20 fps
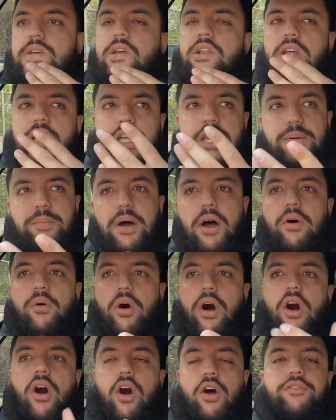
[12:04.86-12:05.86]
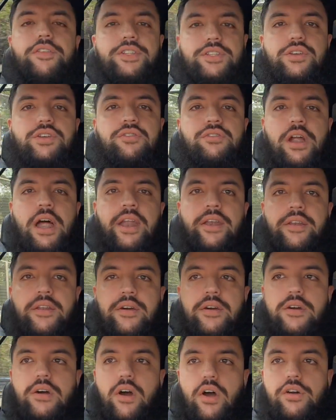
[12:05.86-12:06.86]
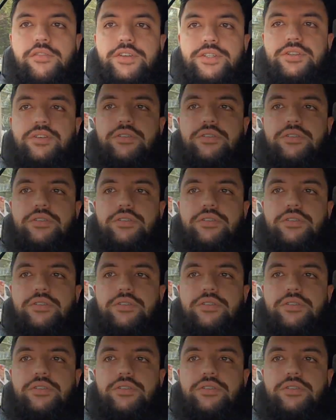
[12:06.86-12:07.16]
You're looking about what, over £2,000, over